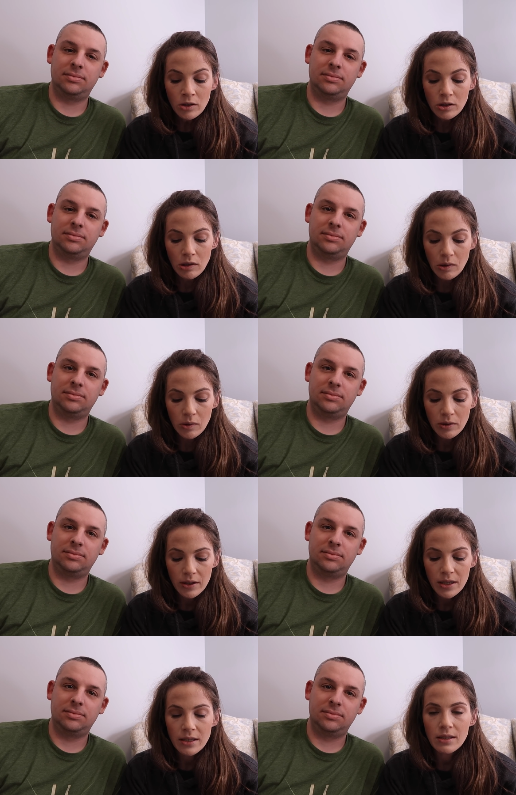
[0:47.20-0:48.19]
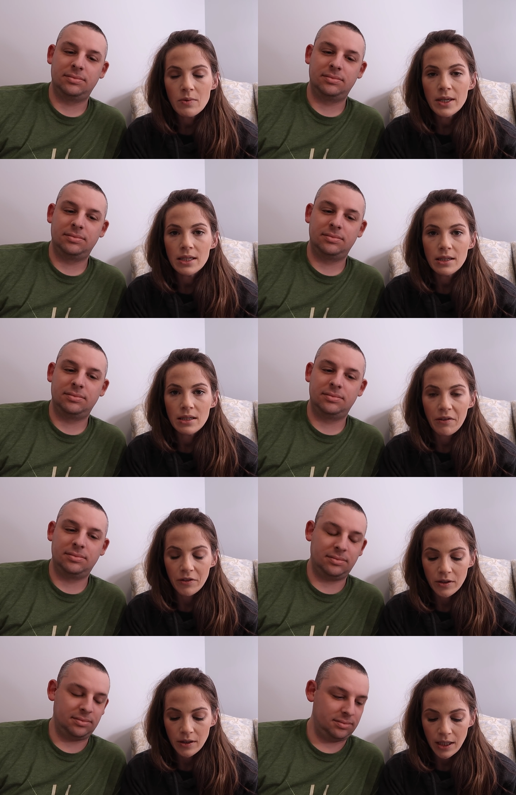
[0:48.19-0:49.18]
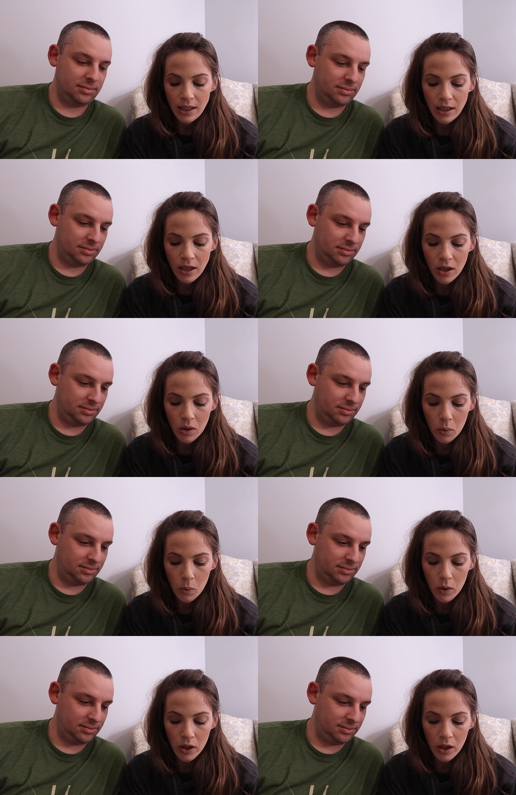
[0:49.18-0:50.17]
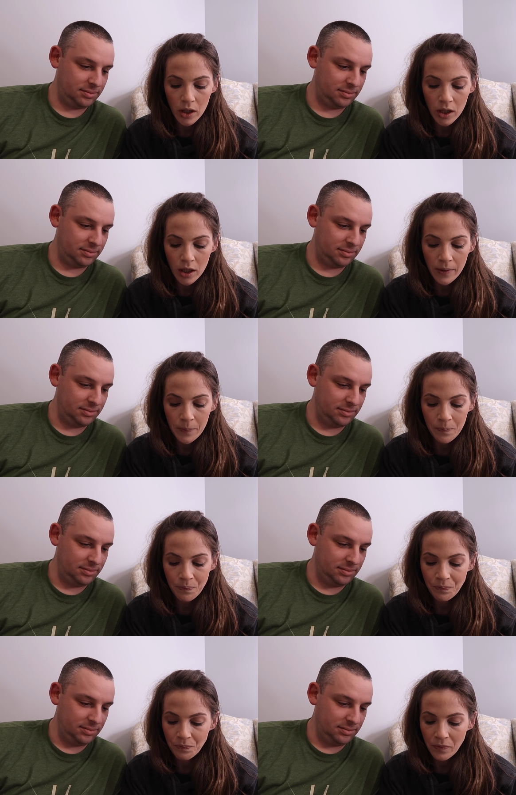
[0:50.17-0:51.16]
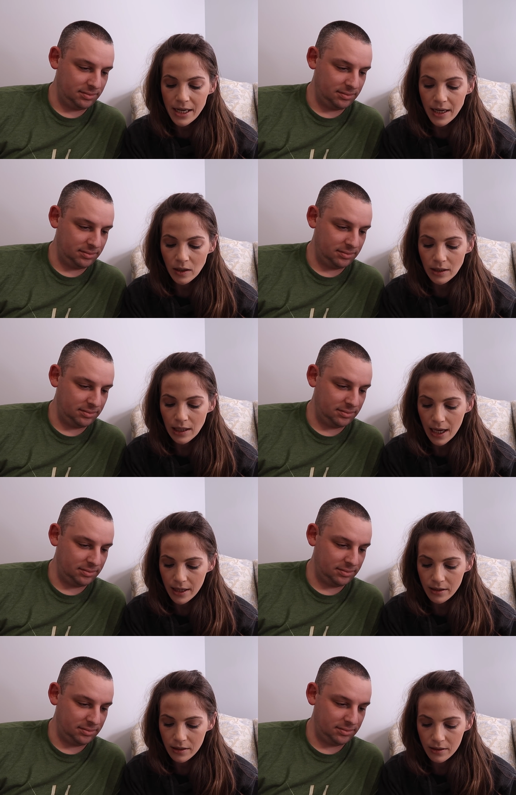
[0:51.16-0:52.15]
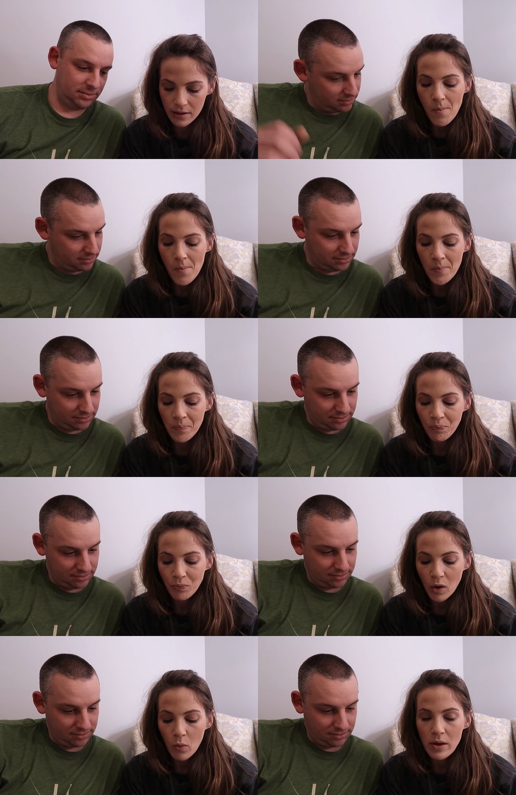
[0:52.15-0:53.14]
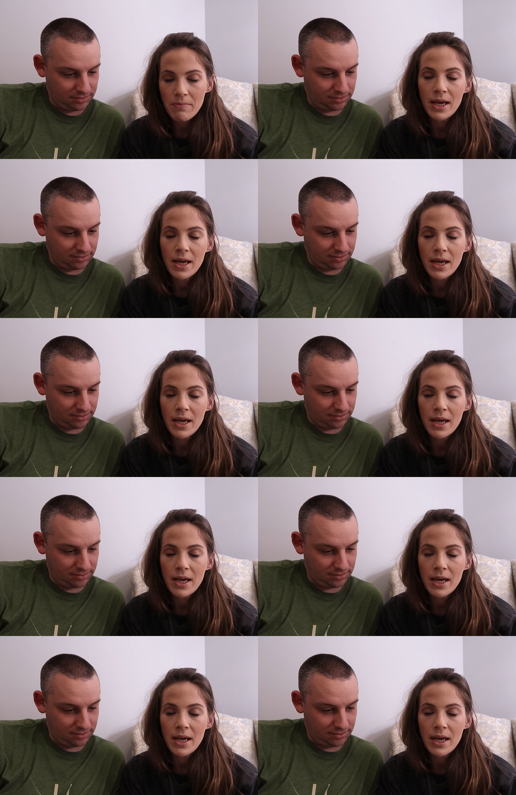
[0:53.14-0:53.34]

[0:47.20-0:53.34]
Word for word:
Speaker 1: So the things that we did differently were eating out less. Um, we